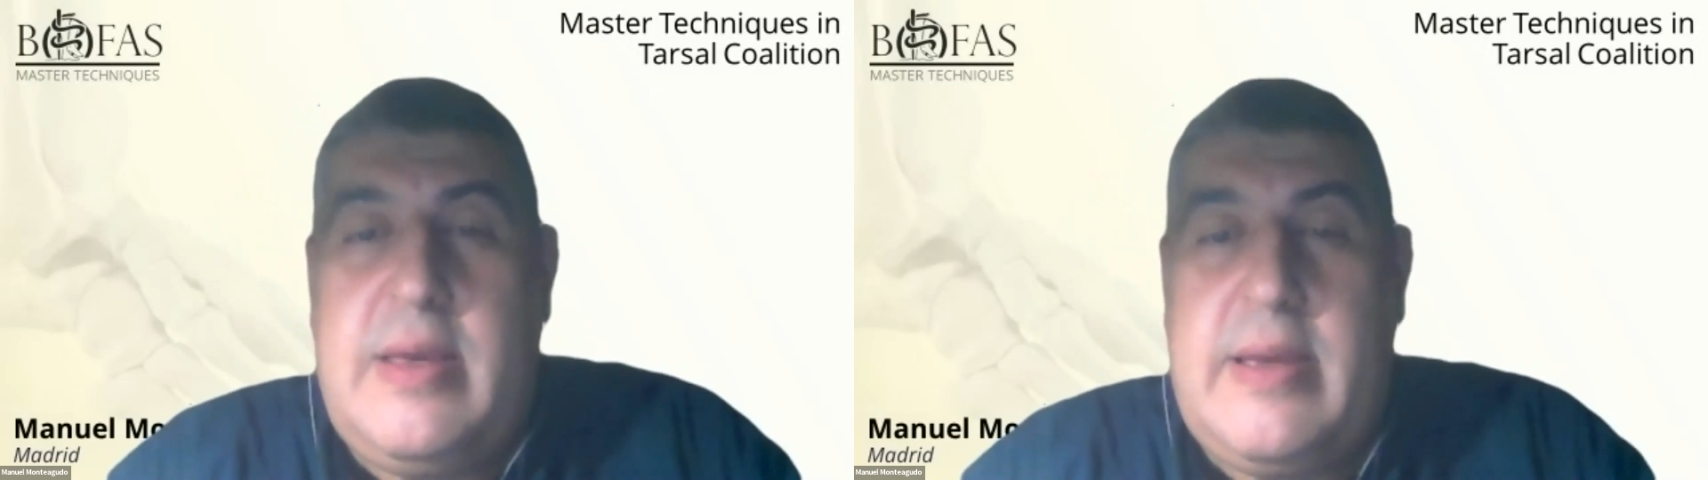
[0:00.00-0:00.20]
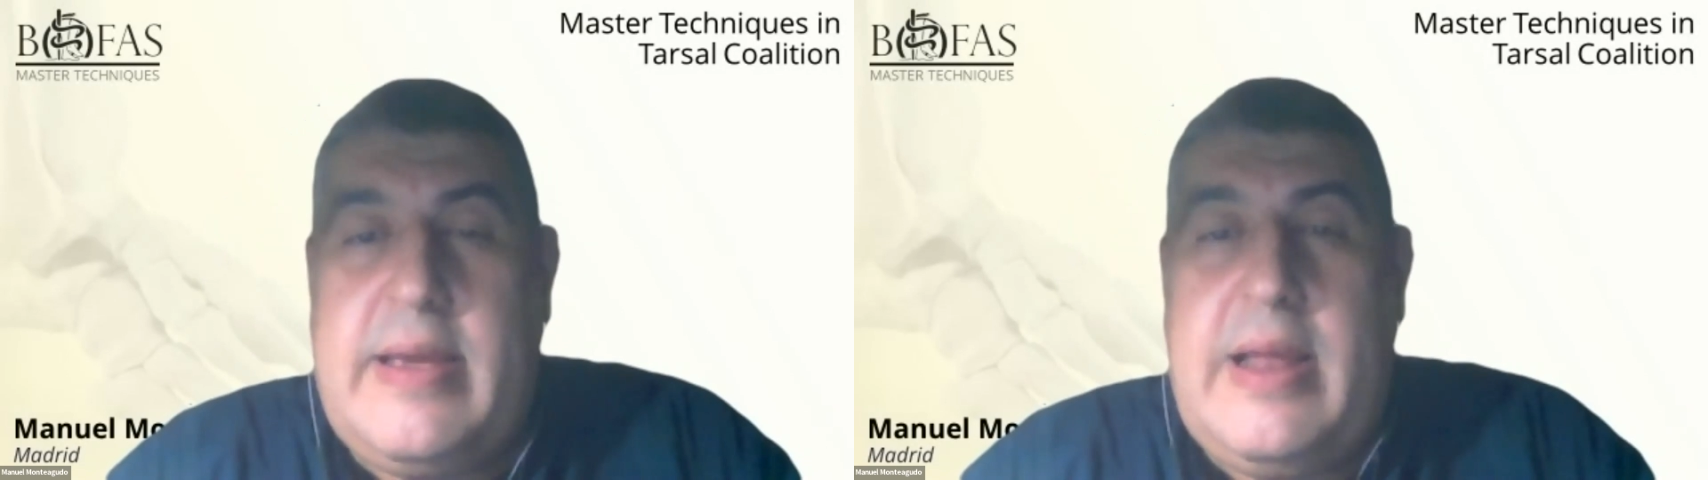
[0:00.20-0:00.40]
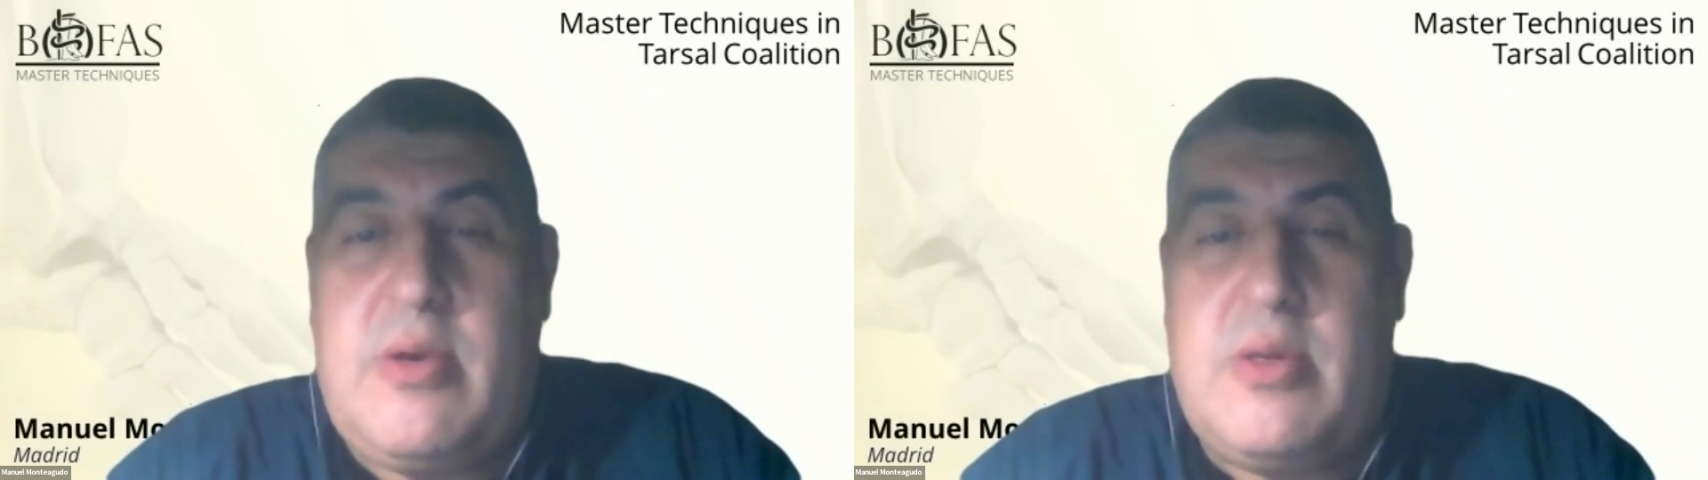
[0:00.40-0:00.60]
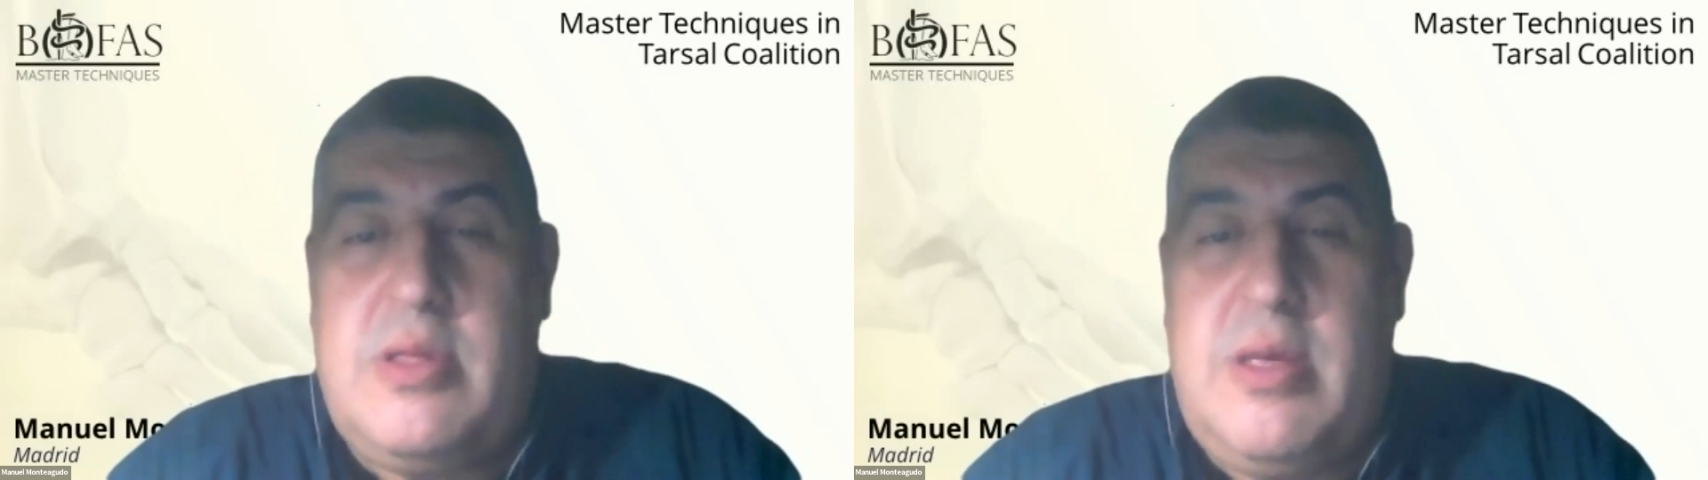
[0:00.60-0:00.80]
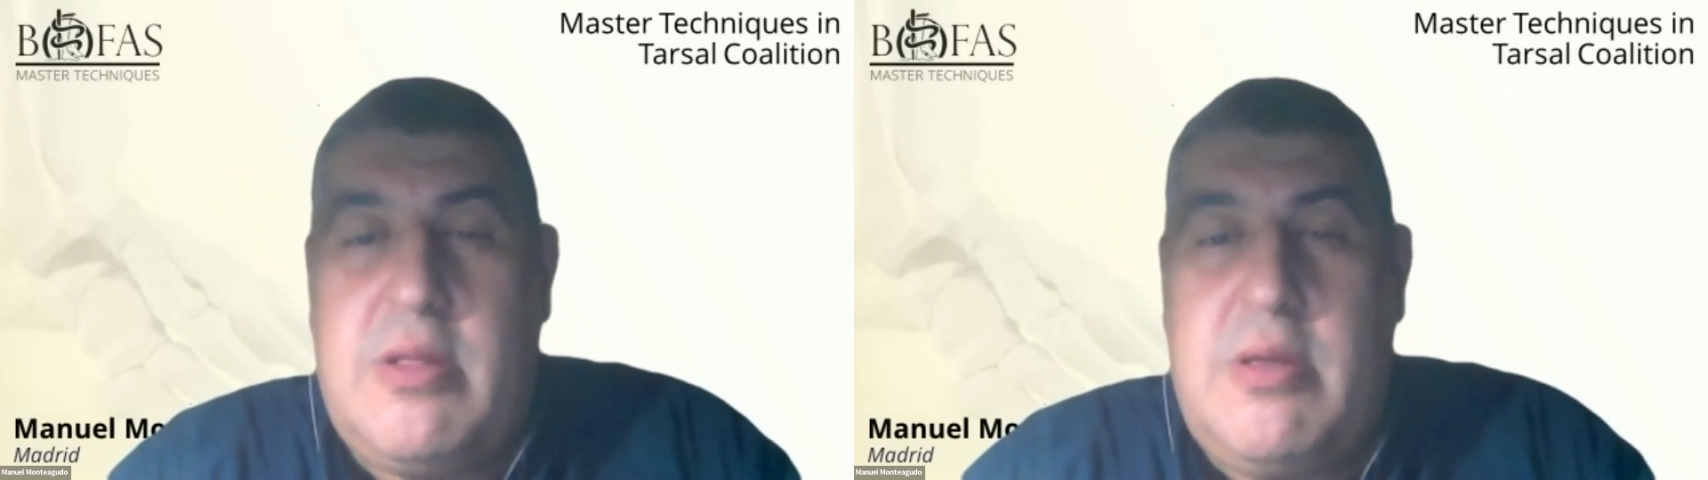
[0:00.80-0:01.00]

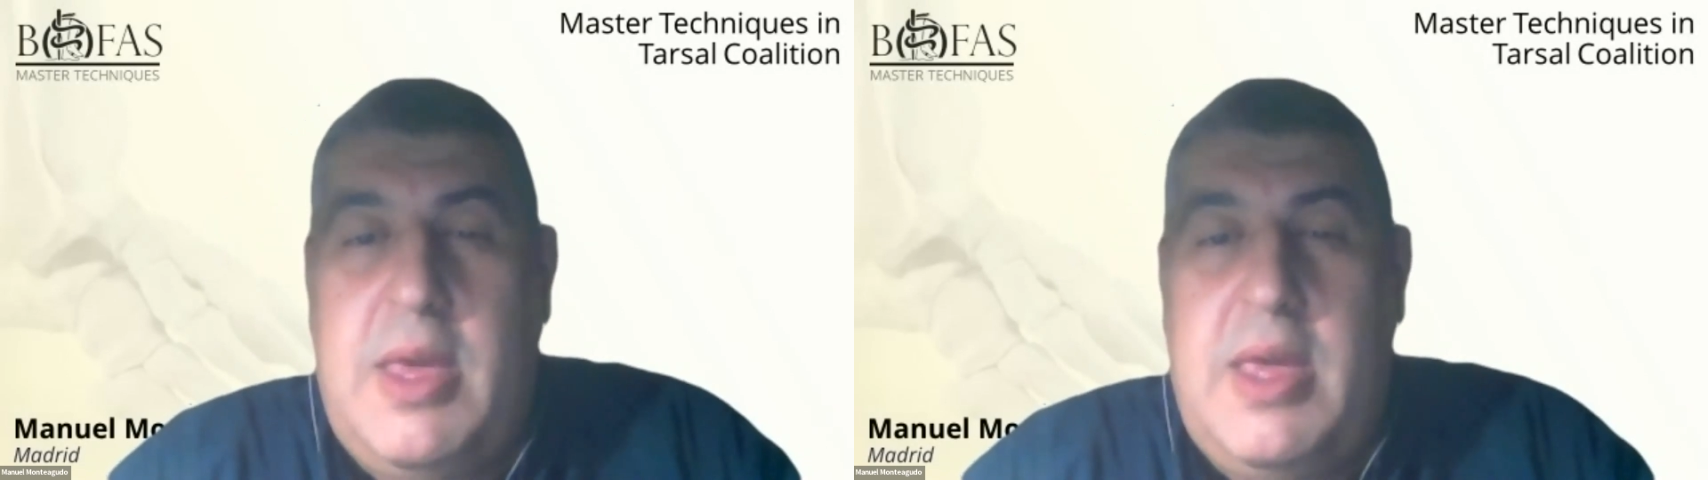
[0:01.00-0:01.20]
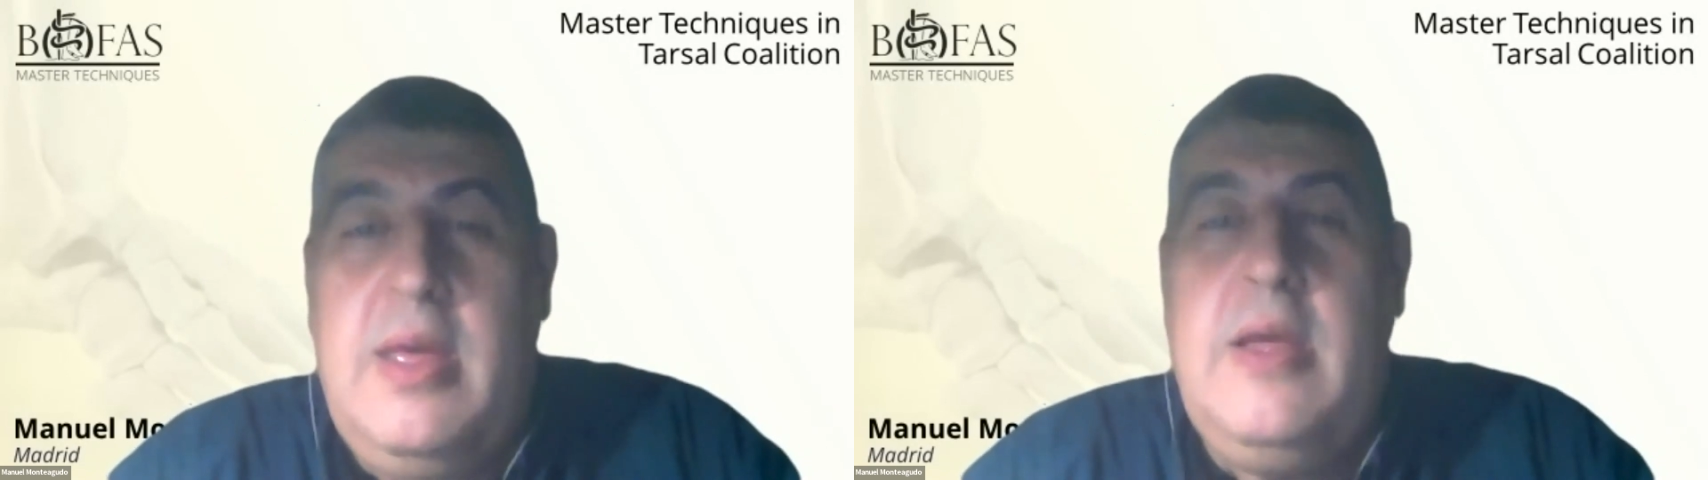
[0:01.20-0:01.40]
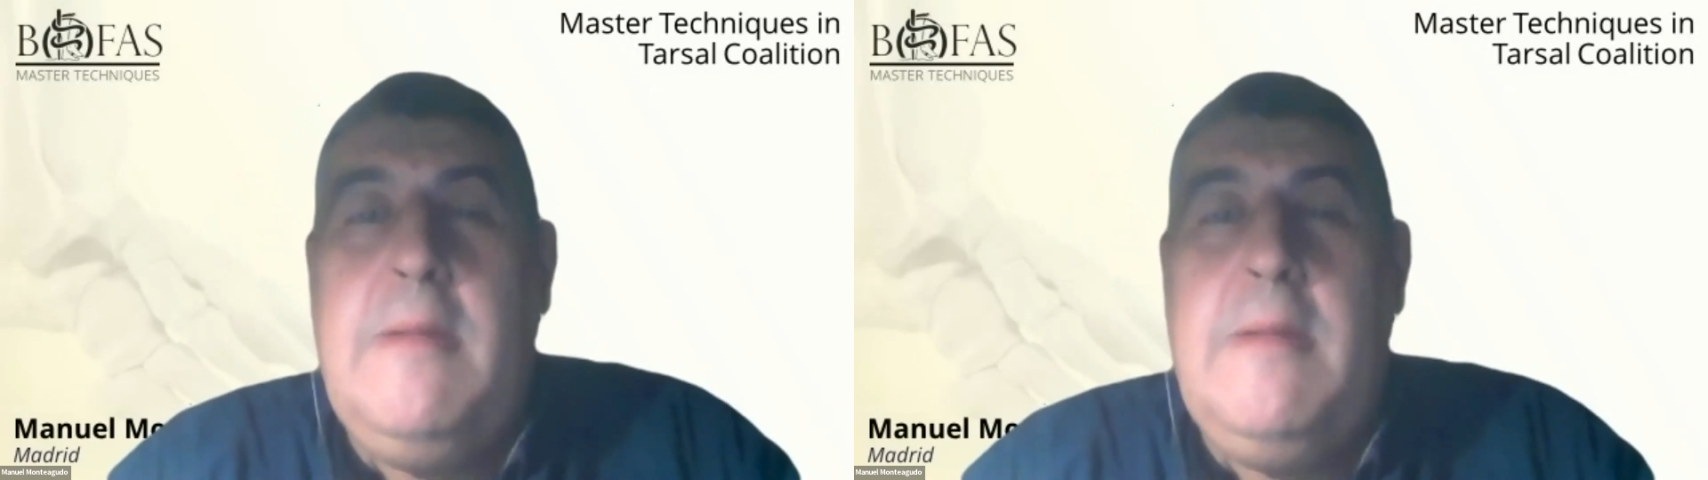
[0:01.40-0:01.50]
calcosteotomy.